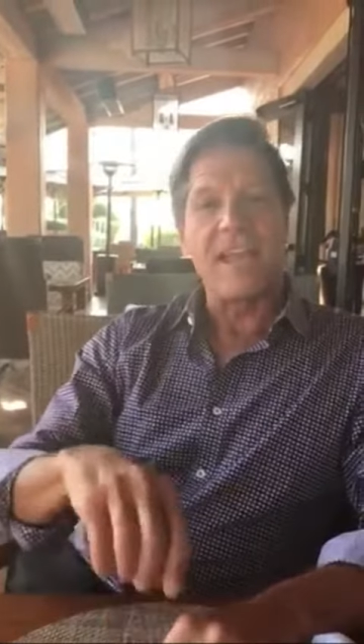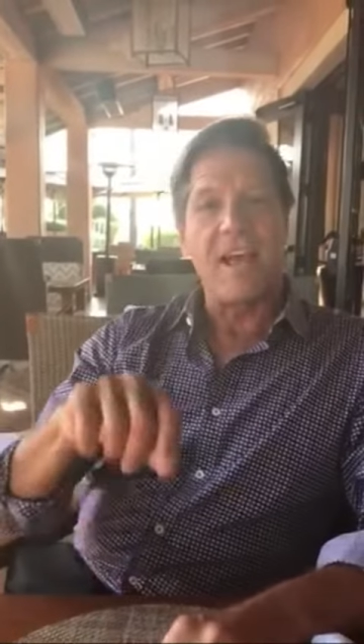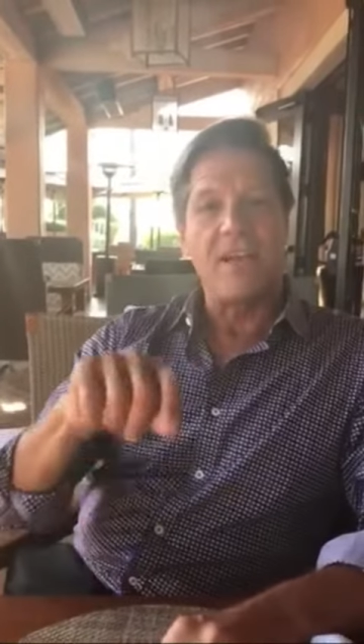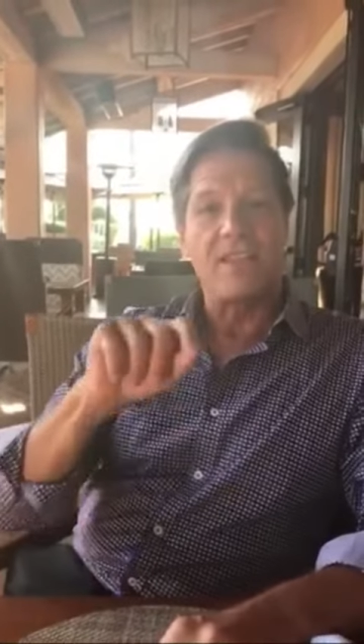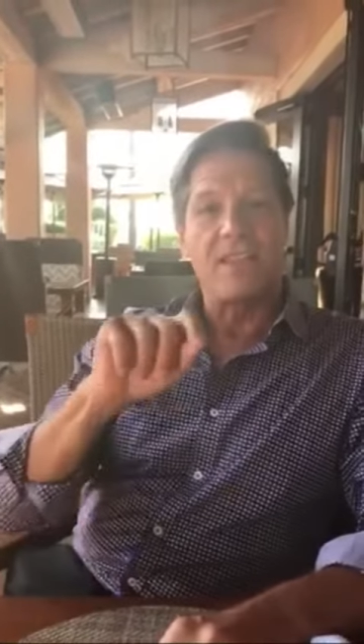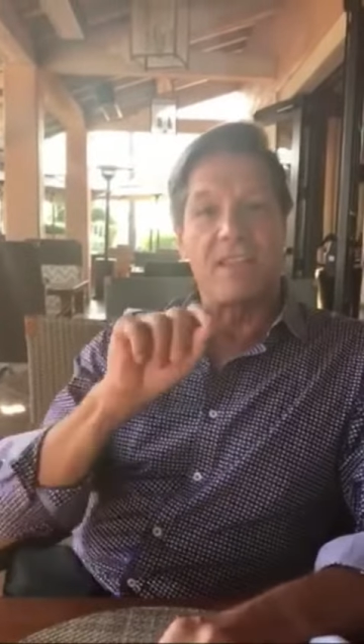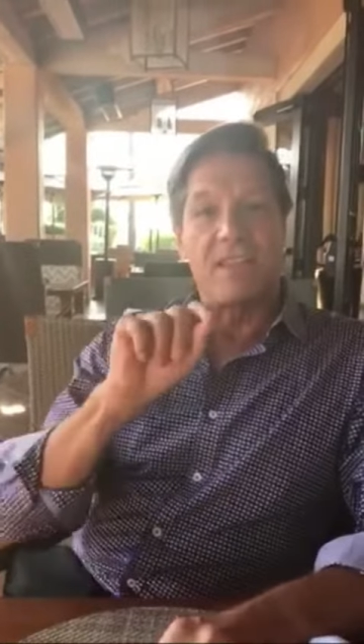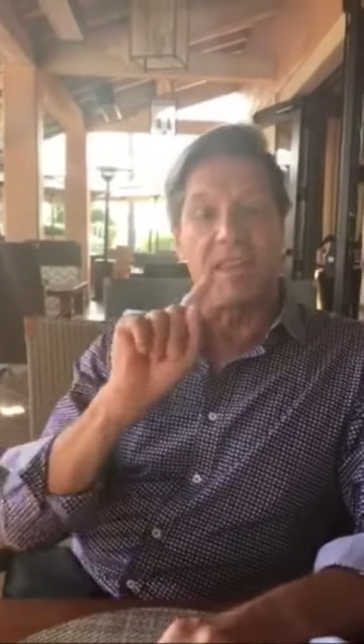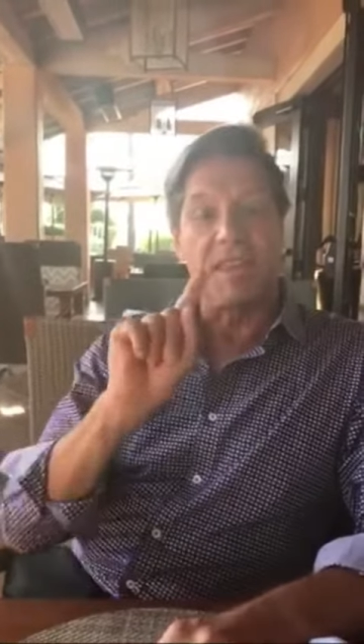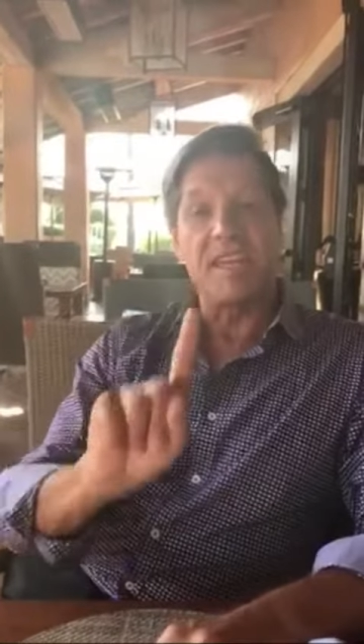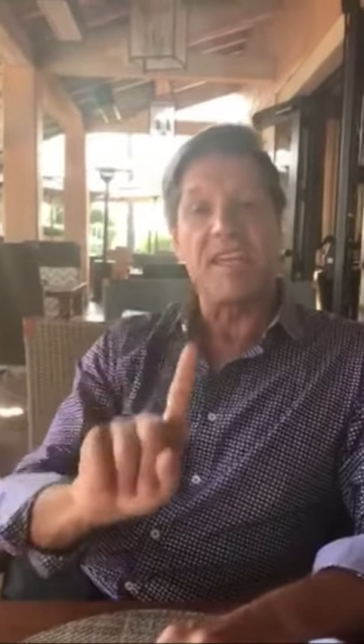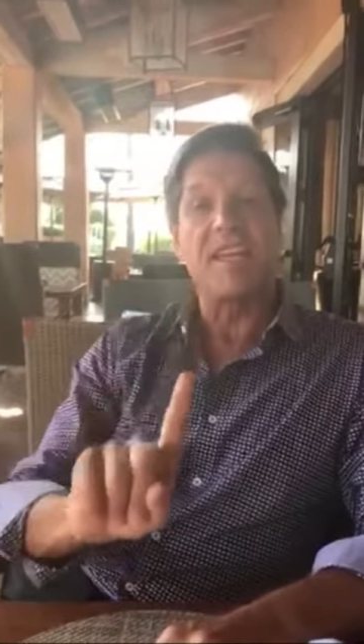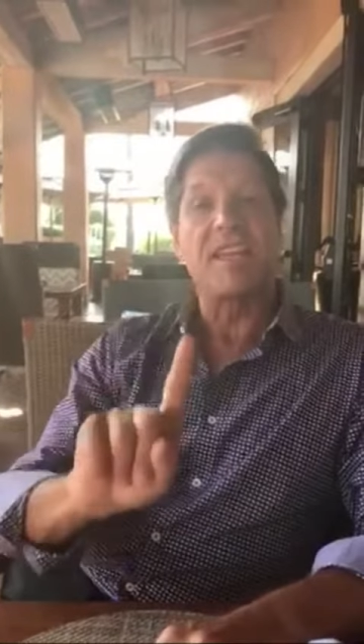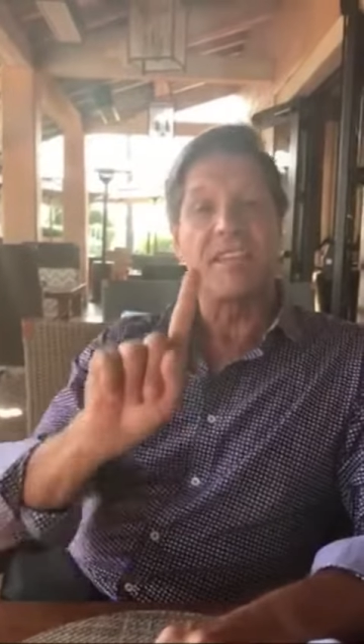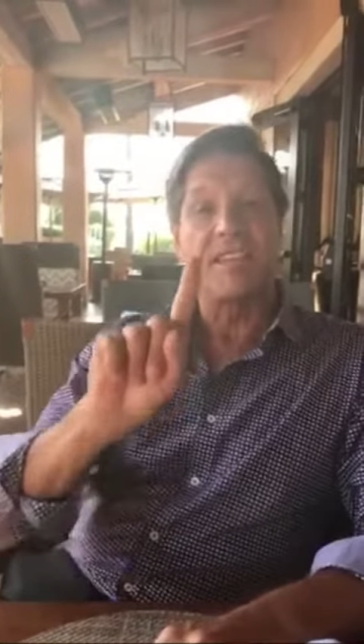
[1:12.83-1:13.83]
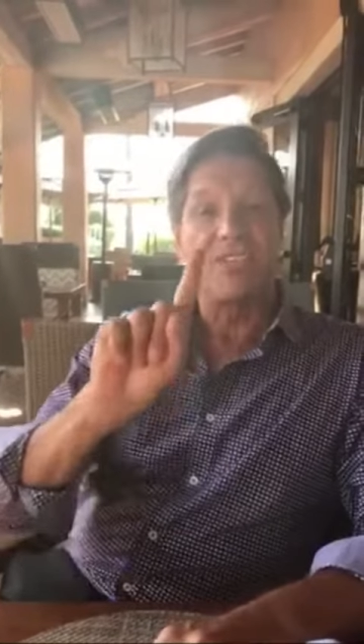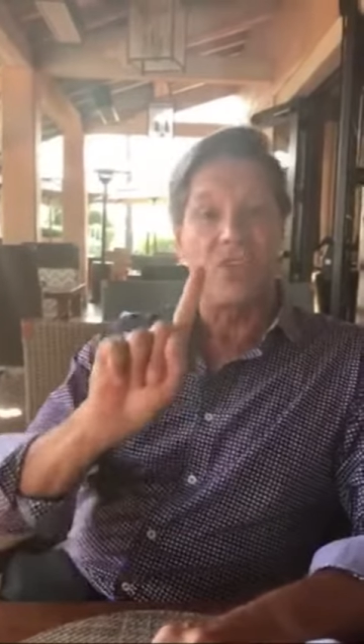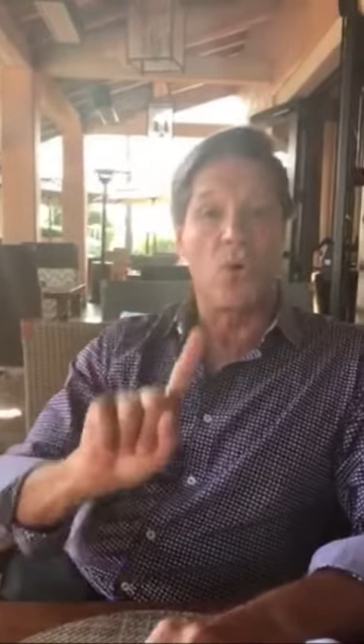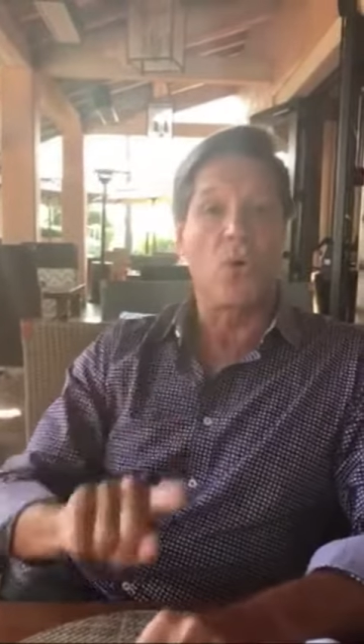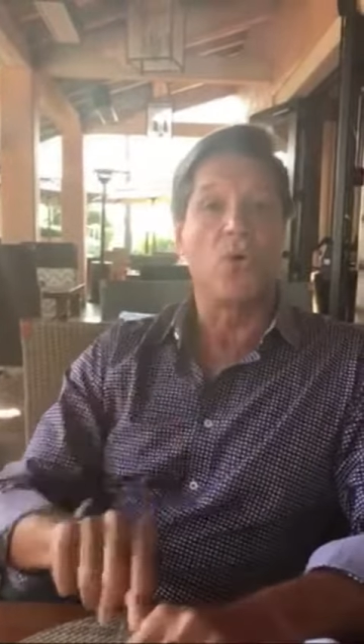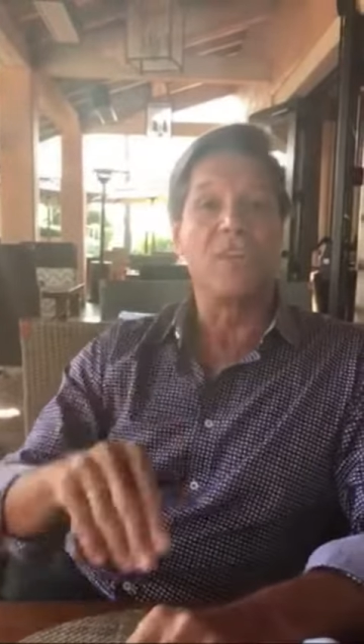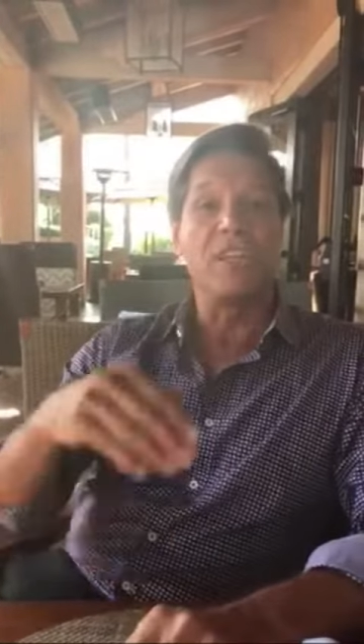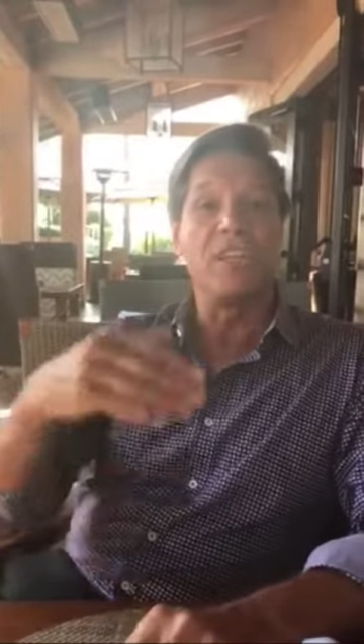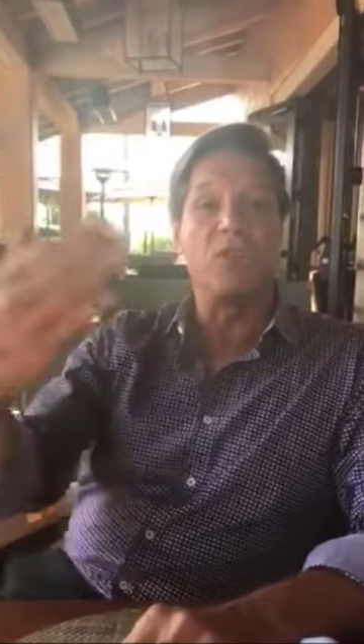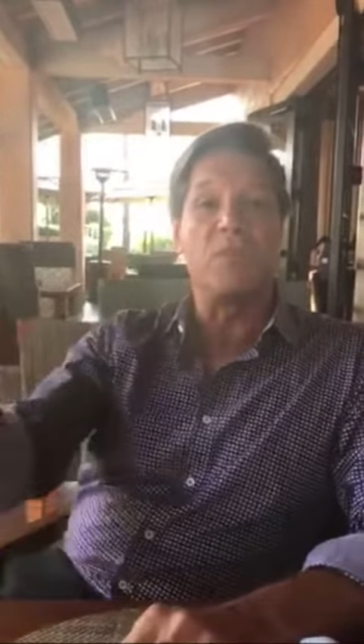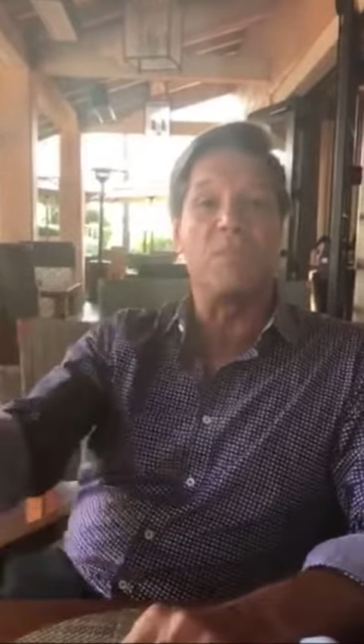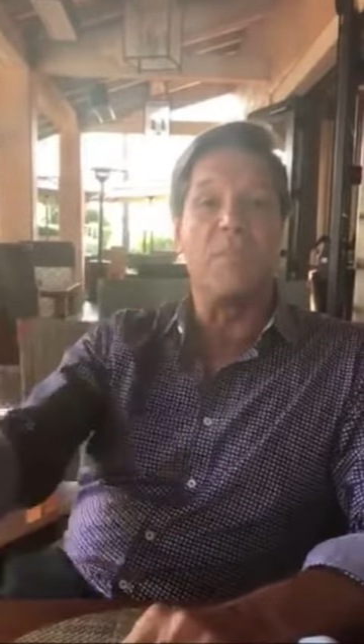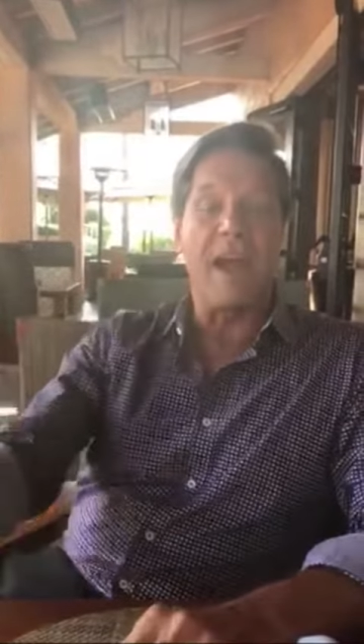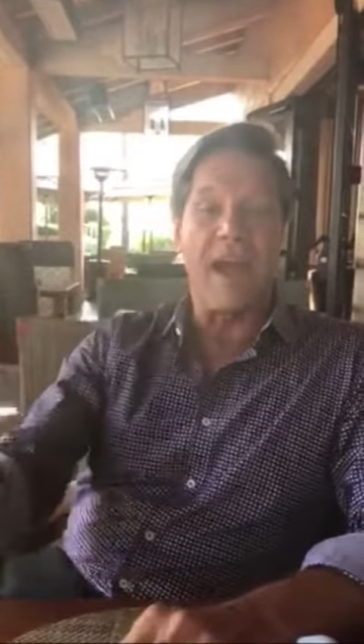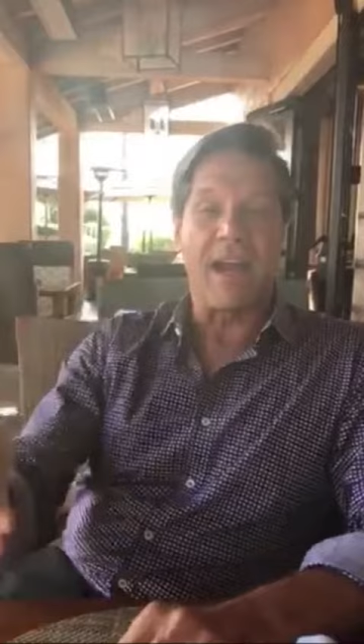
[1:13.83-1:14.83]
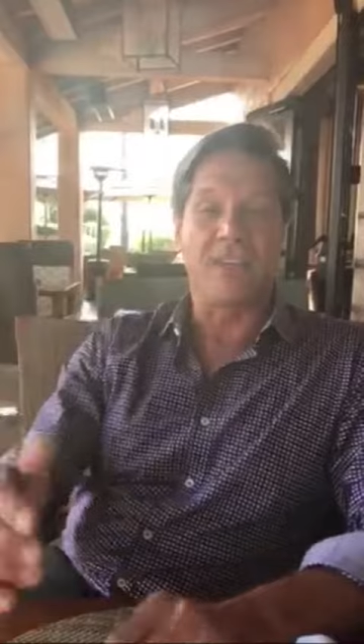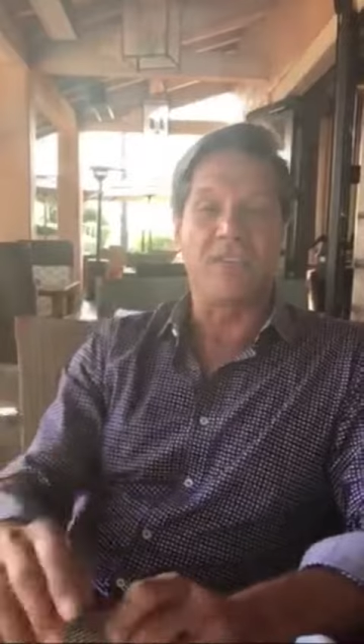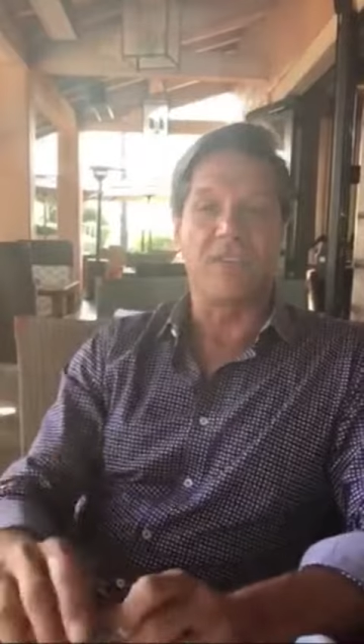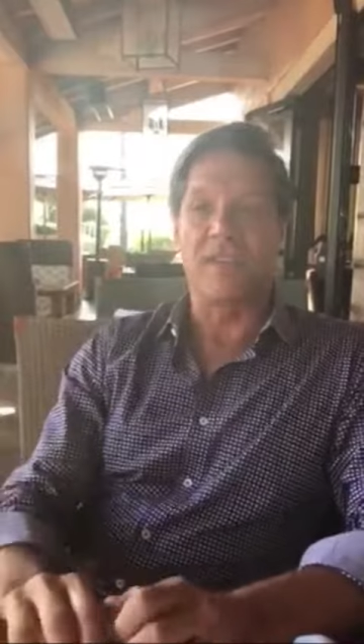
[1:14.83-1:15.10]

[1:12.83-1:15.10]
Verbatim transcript: down the thing that's holding you back.